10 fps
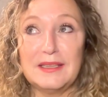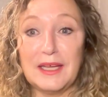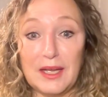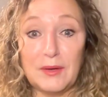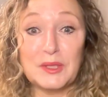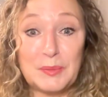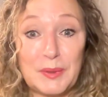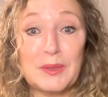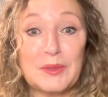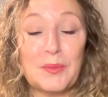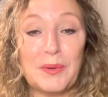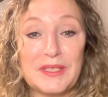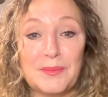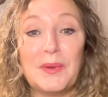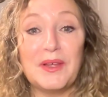the spiritual
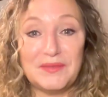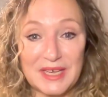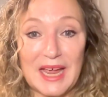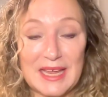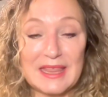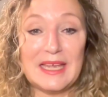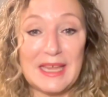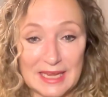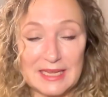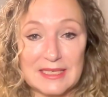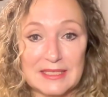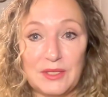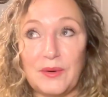principle of tithing is.